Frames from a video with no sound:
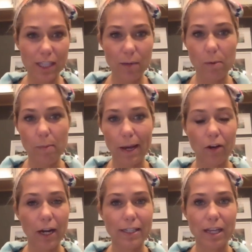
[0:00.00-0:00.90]
keeping my
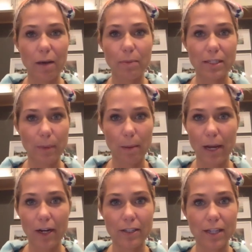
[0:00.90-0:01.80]
grades up, because my
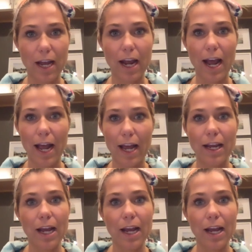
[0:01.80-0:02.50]
parents kind of had